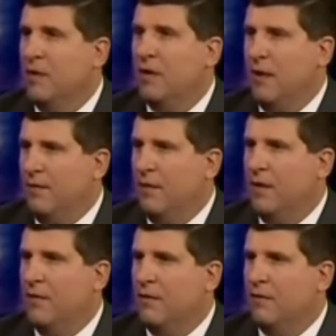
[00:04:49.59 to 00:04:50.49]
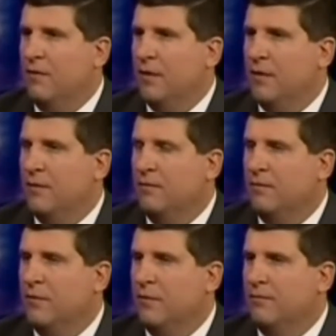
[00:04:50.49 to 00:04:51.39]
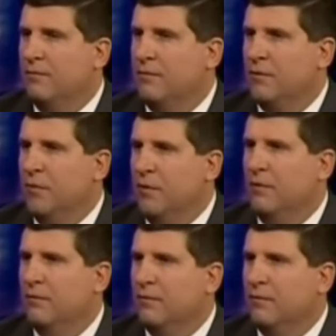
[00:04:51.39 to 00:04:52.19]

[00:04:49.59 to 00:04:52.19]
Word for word: and, and their, uh, their computer